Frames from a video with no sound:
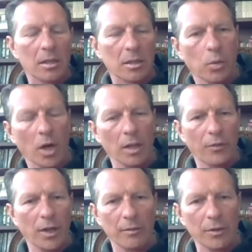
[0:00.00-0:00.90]
12
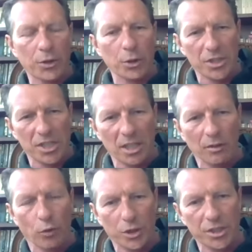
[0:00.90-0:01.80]
11 13
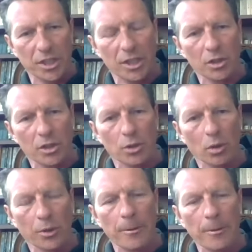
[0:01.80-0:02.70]
14 years
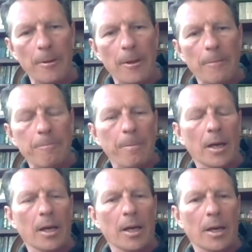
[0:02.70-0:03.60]
old
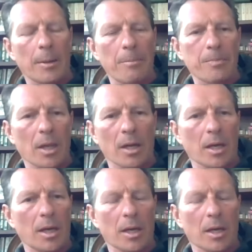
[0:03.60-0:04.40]
um, uh,